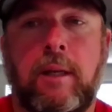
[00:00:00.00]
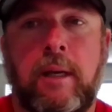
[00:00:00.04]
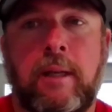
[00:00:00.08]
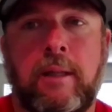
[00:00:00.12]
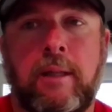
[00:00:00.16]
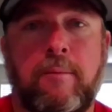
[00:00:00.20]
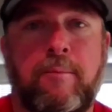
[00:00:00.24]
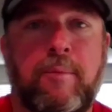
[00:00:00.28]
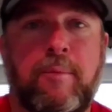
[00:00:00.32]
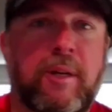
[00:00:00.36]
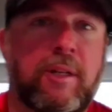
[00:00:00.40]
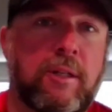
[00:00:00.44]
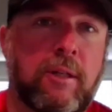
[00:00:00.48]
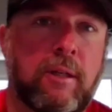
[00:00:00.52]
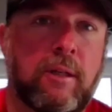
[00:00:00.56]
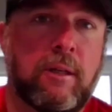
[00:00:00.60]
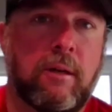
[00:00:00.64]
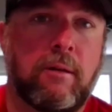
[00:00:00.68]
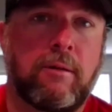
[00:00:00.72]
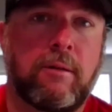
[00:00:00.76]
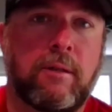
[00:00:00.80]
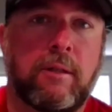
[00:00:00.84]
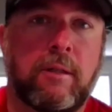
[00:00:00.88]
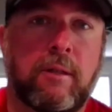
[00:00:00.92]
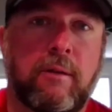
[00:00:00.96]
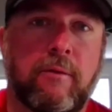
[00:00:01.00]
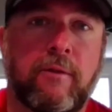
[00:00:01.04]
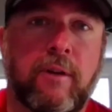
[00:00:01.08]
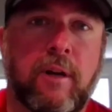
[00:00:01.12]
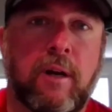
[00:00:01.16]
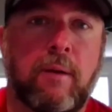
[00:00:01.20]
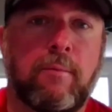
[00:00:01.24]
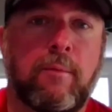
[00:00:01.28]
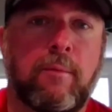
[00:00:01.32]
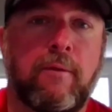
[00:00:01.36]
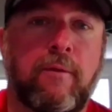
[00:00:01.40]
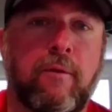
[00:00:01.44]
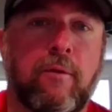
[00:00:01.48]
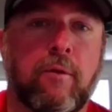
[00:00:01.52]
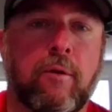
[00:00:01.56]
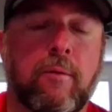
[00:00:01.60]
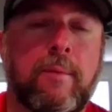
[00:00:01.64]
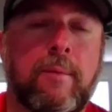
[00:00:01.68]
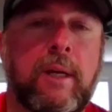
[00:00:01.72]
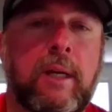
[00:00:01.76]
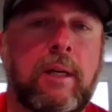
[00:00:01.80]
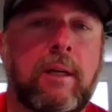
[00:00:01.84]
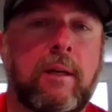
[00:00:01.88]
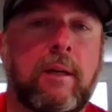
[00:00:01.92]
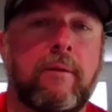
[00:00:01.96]
and the pitching coaches that have come before
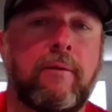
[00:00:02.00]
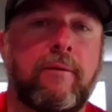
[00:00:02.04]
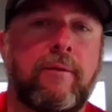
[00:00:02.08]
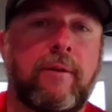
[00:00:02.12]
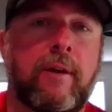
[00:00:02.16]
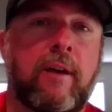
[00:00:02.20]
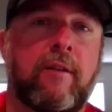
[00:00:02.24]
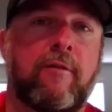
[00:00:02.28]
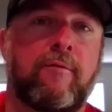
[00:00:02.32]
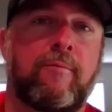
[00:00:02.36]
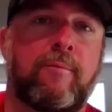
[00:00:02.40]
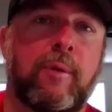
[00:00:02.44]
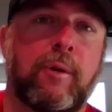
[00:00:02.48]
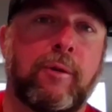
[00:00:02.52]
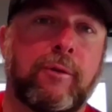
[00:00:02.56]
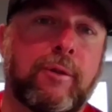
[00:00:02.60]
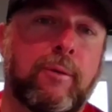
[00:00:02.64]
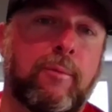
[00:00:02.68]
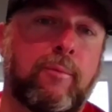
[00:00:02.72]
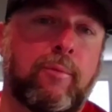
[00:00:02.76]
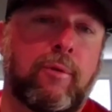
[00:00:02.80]
me have built a